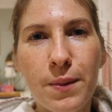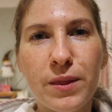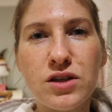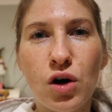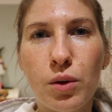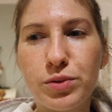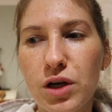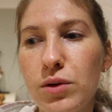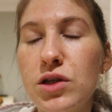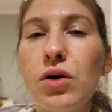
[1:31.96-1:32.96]
the top.
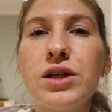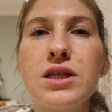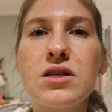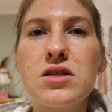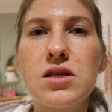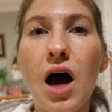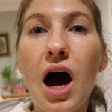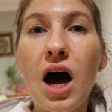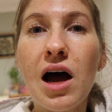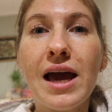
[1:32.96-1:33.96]
So as long as it's
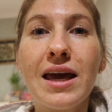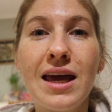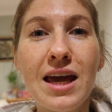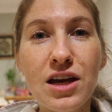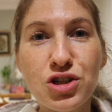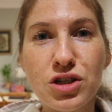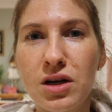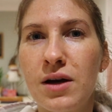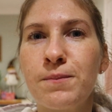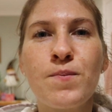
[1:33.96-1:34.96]
high-ish,
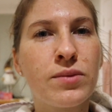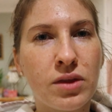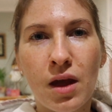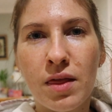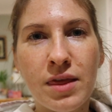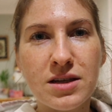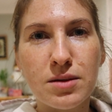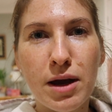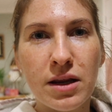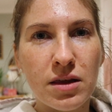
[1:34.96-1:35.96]
that's the
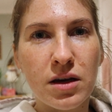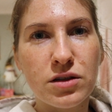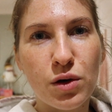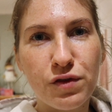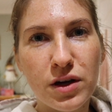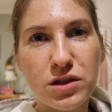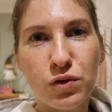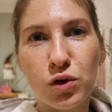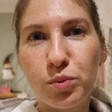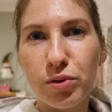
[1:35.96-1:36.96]
main thing. So first of
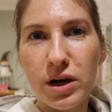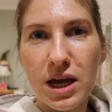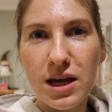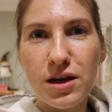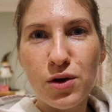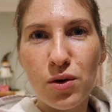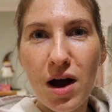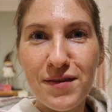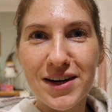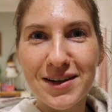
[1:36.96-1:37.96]
all, preheat your
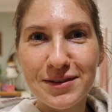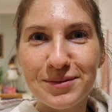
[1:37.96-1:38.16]
oven.